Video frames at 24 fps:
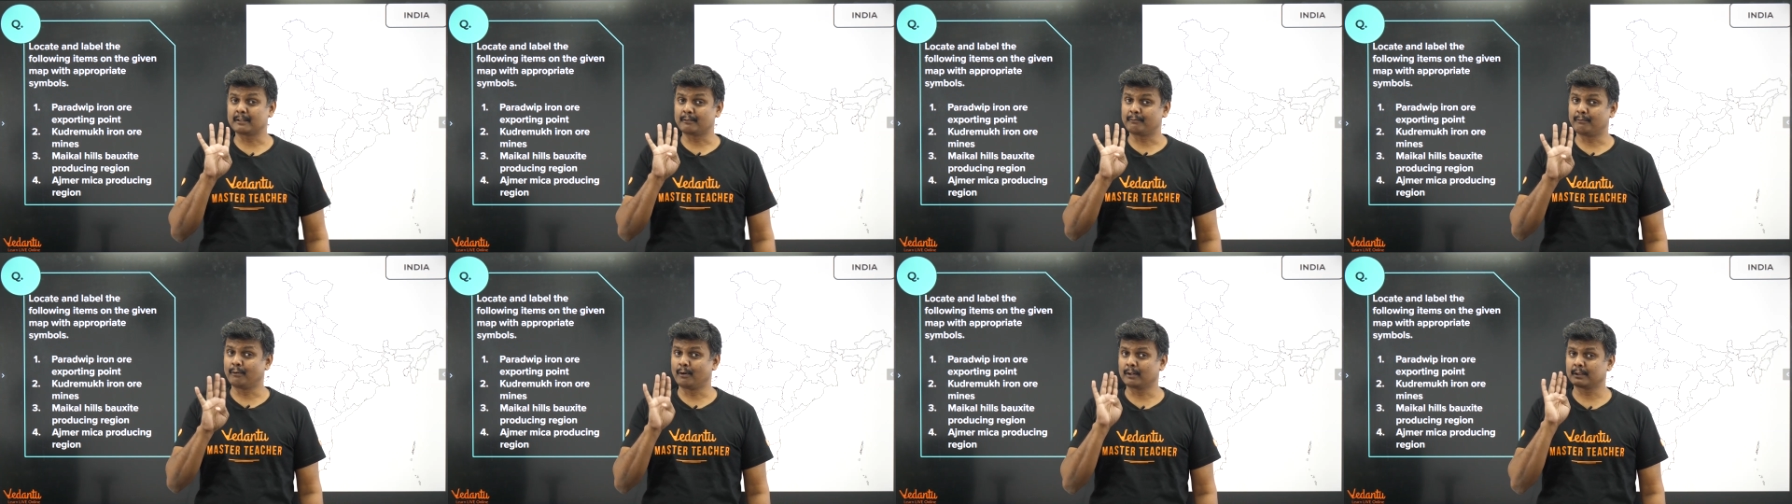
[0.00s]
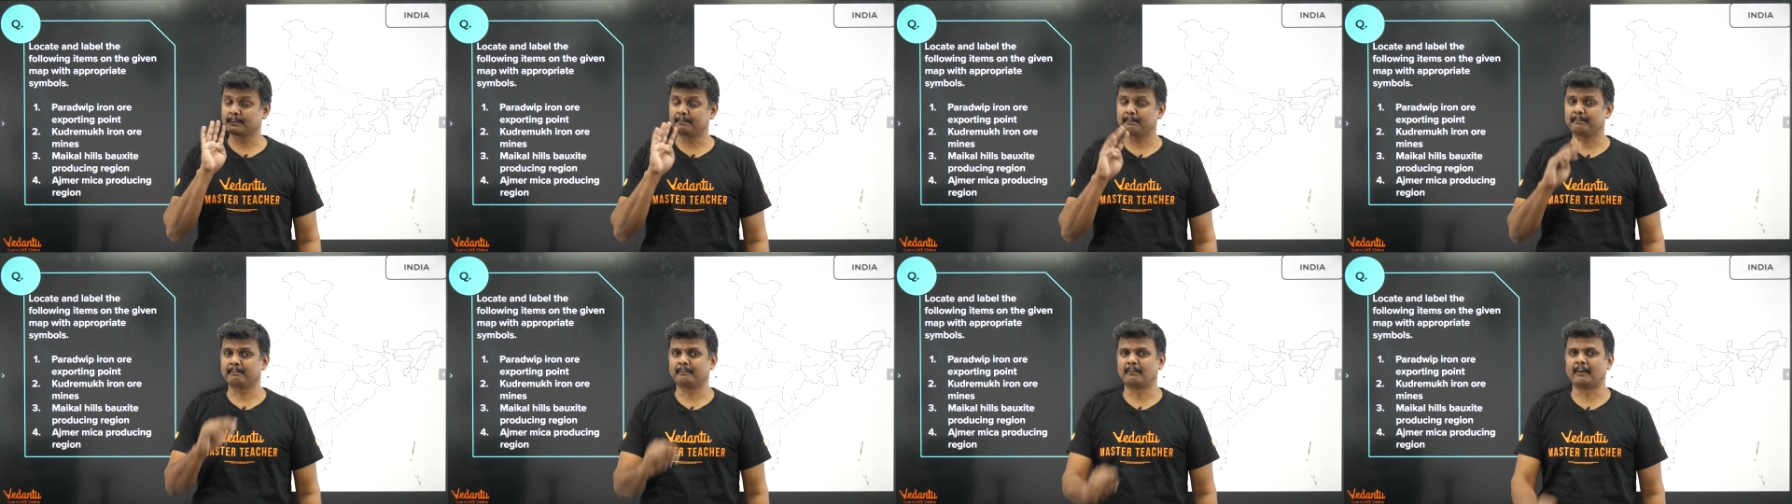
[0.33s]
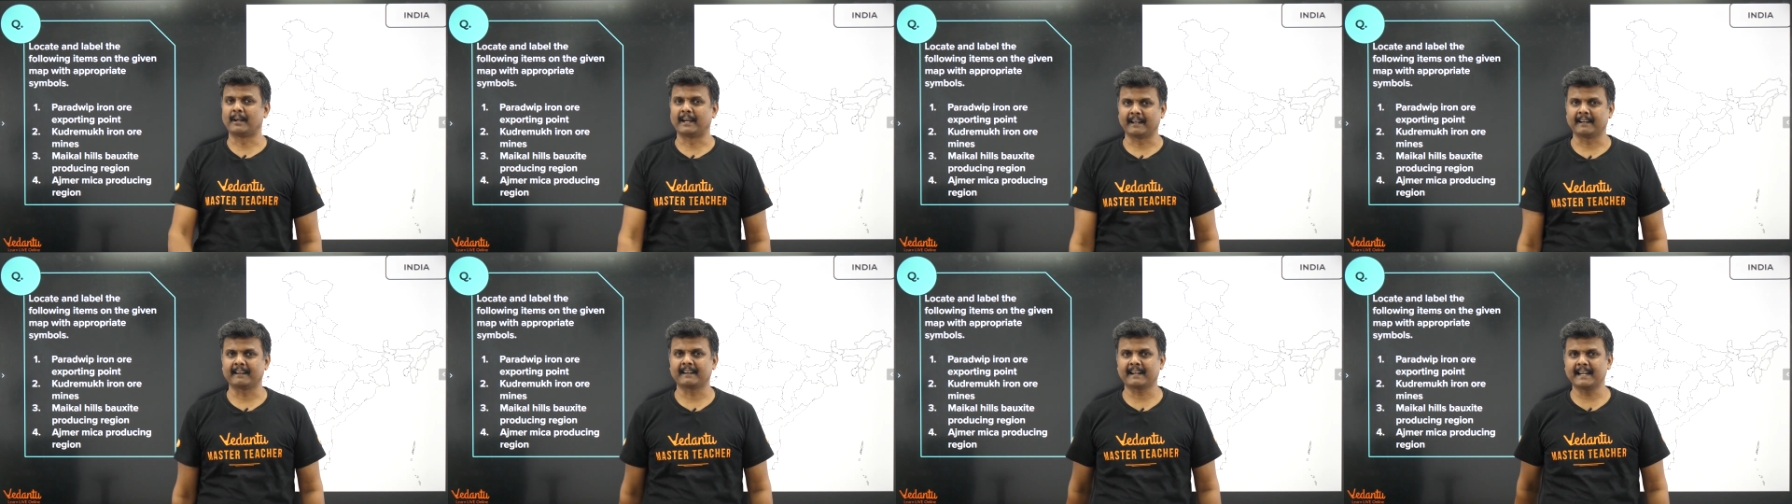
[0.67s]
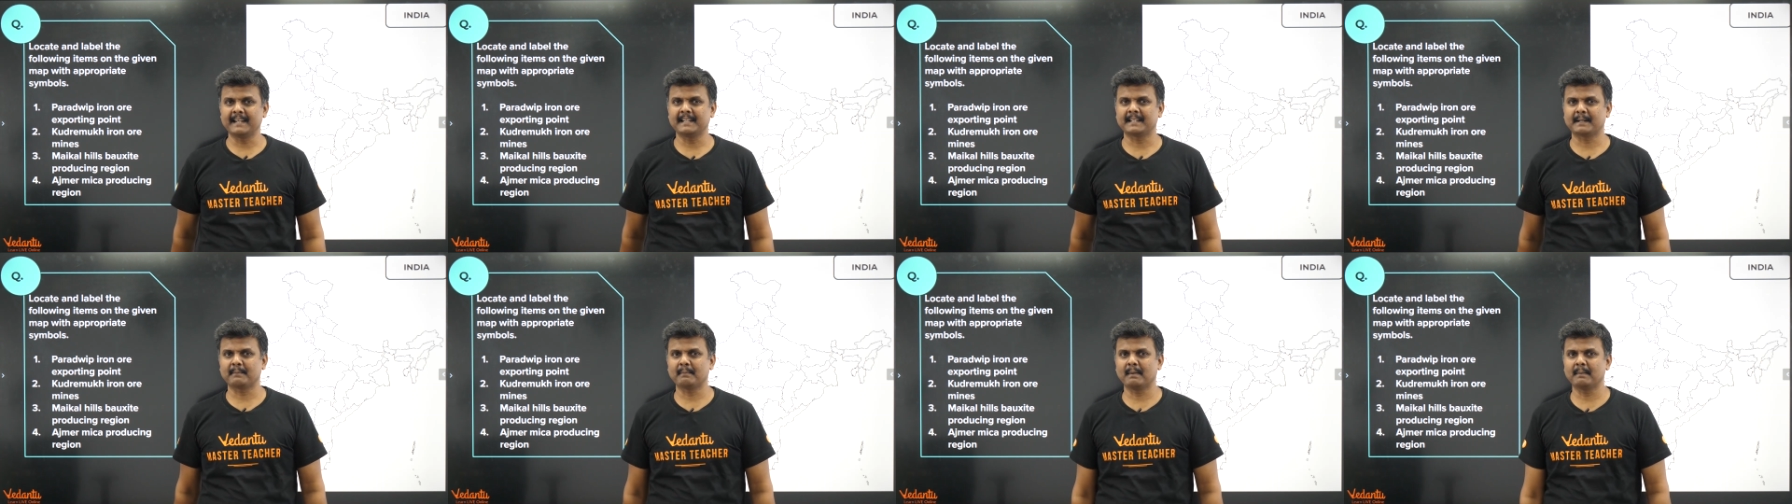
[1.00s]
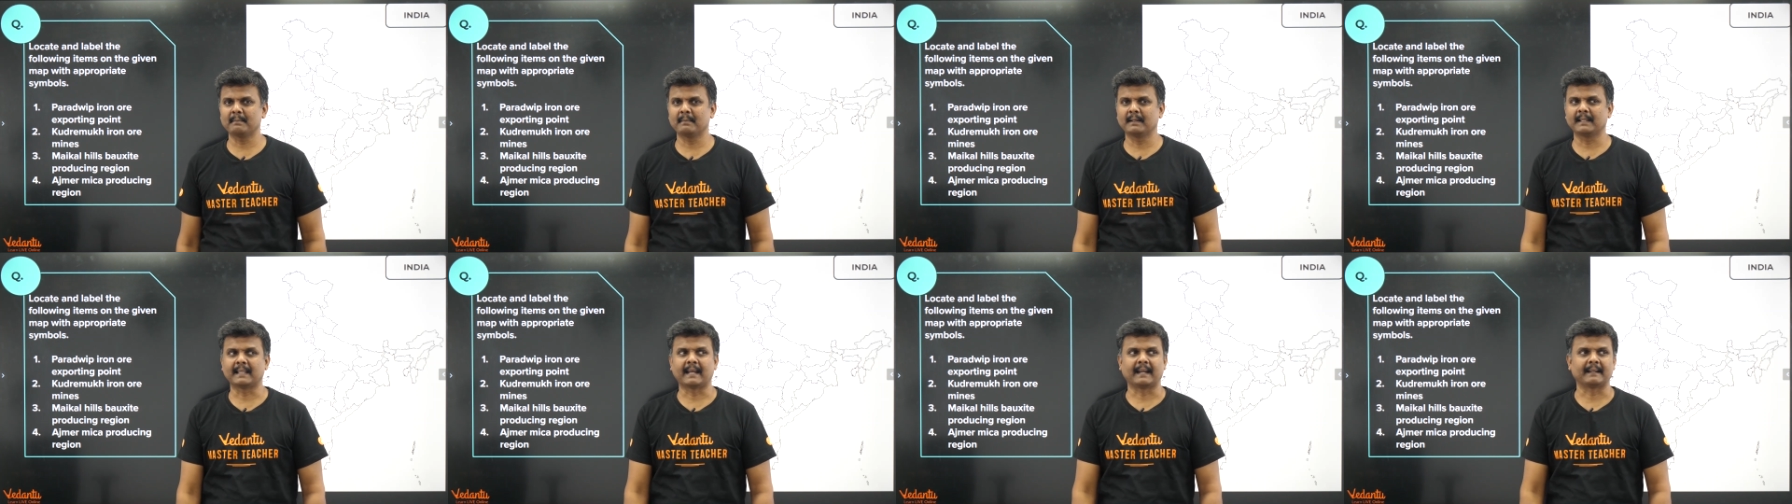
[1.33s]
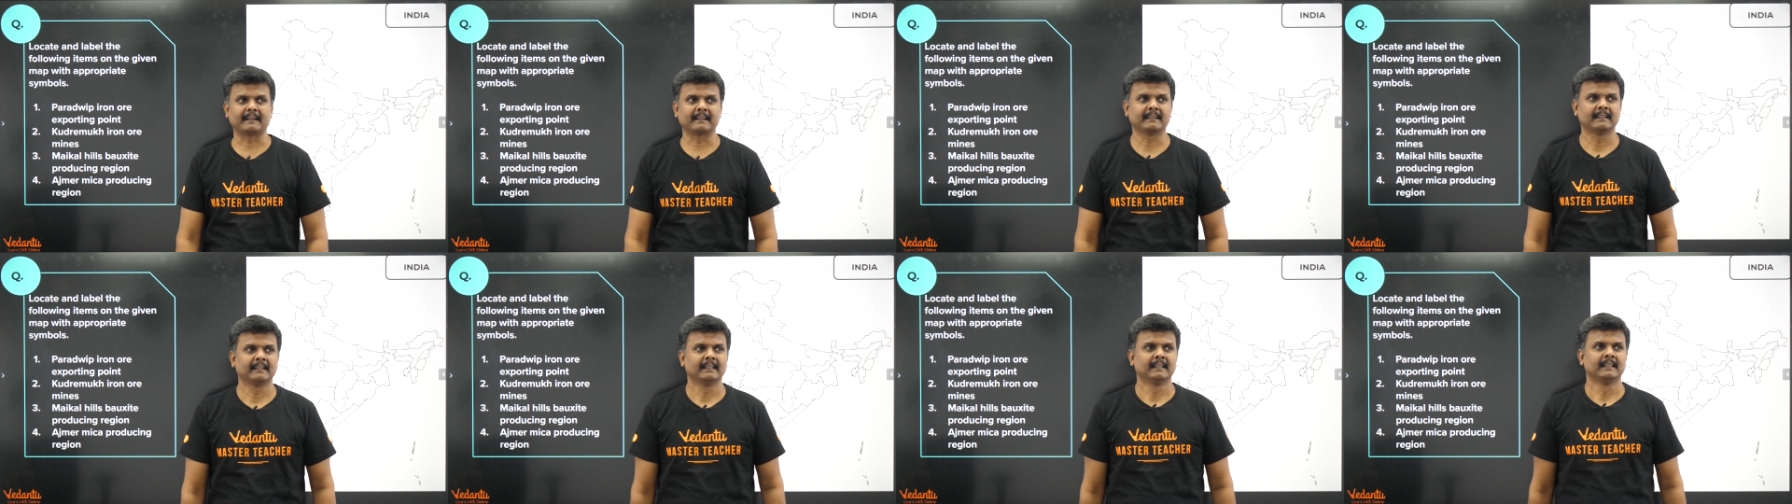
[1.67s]
the fourth one, right? Remember
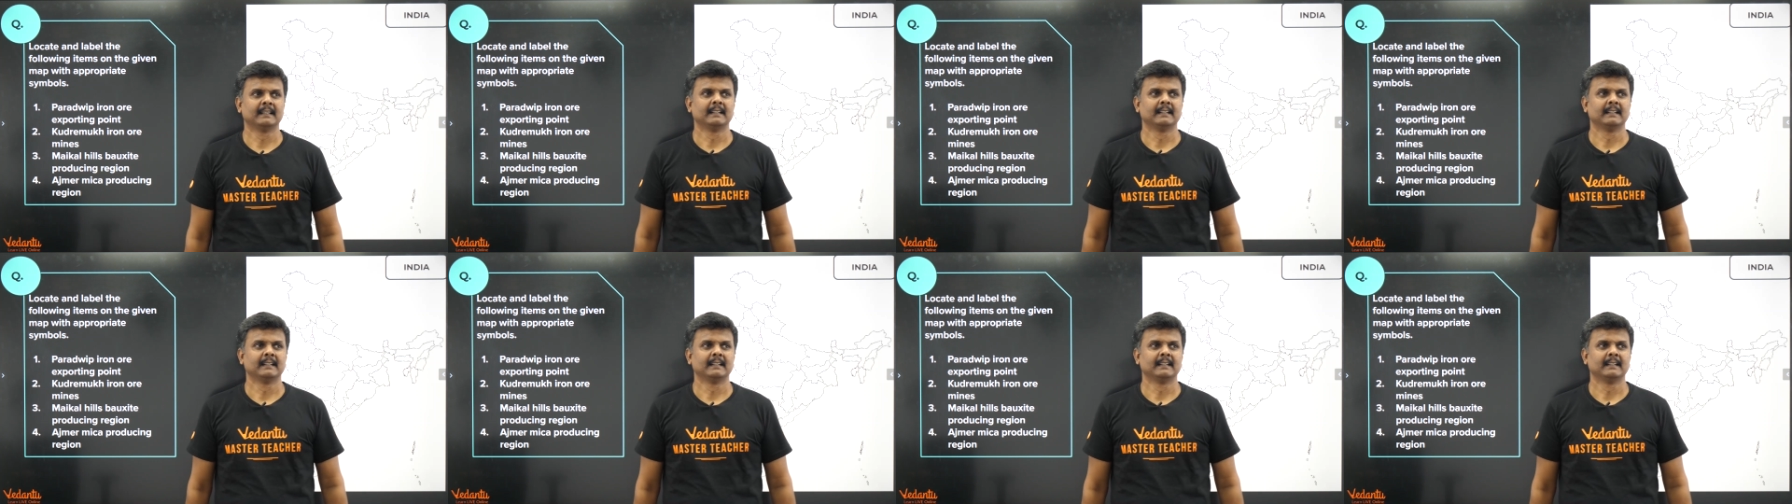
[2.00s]
that.